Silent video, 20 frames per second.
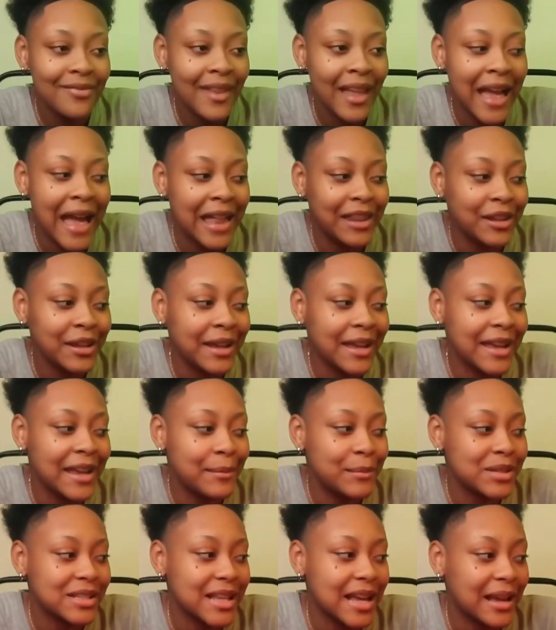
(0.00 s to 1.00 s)
I look at
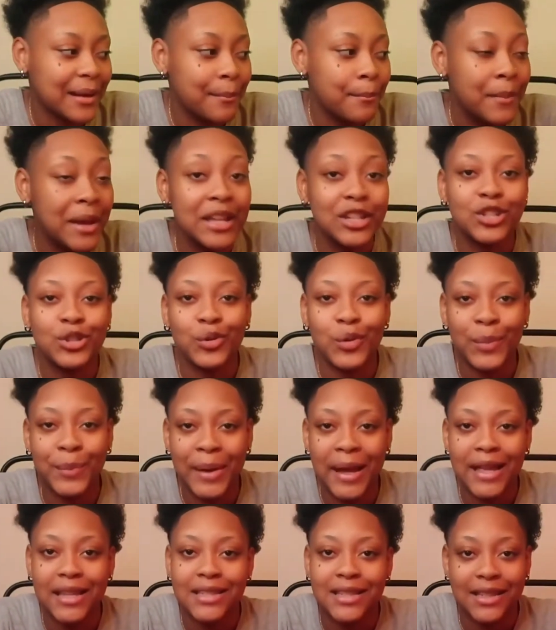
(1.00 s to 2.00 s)
him as like a mentor,
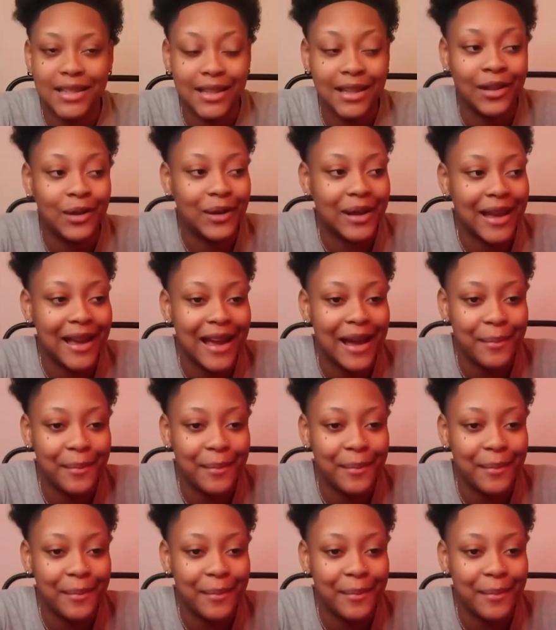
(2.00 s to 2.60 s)
basically, okay?